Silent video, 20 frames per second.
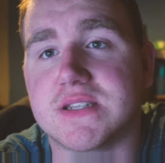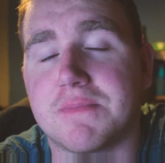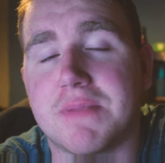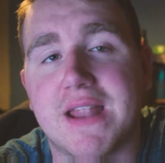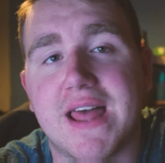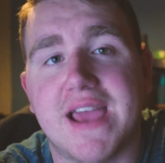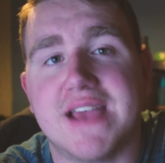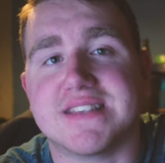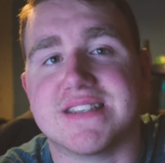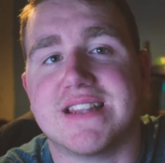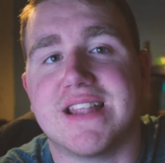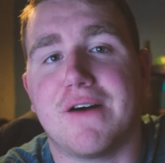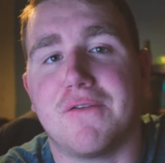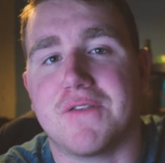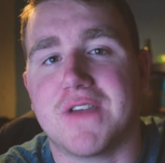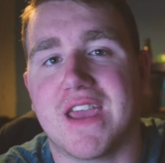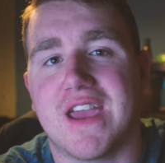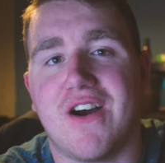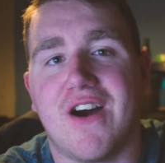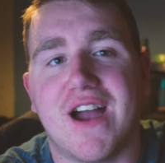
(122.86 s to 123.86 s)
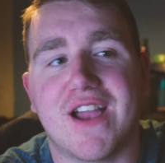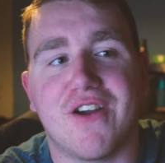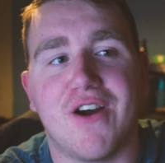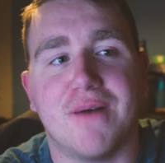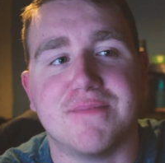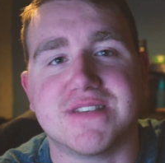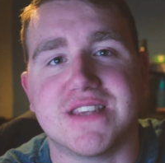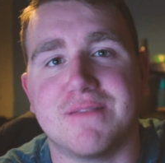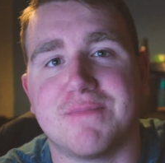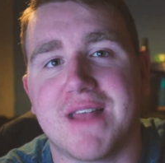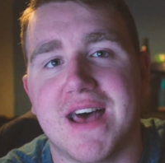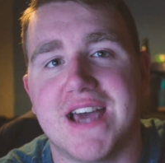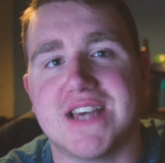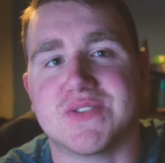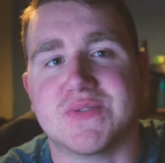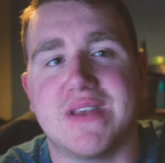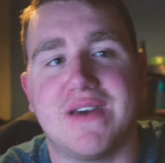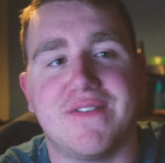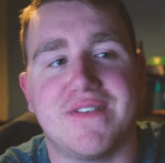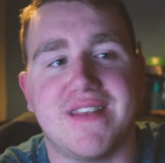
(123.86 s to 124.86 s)
the players are loving it. I go up to the
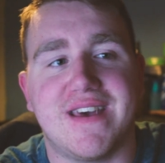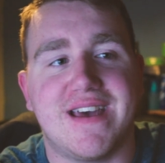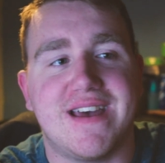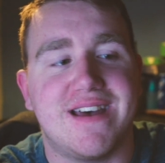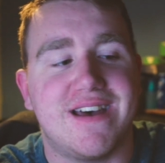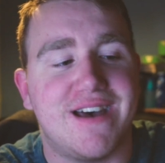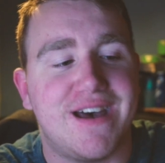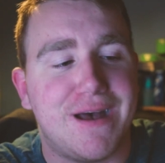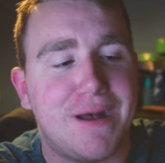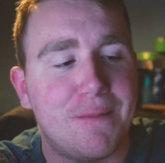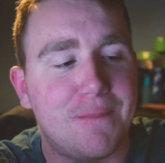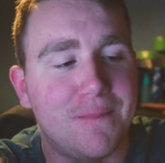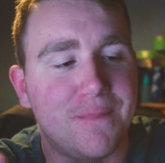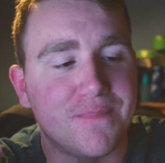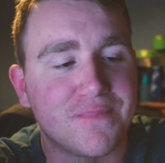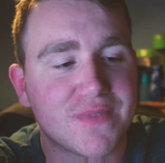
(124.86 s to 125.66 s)
players whenever they're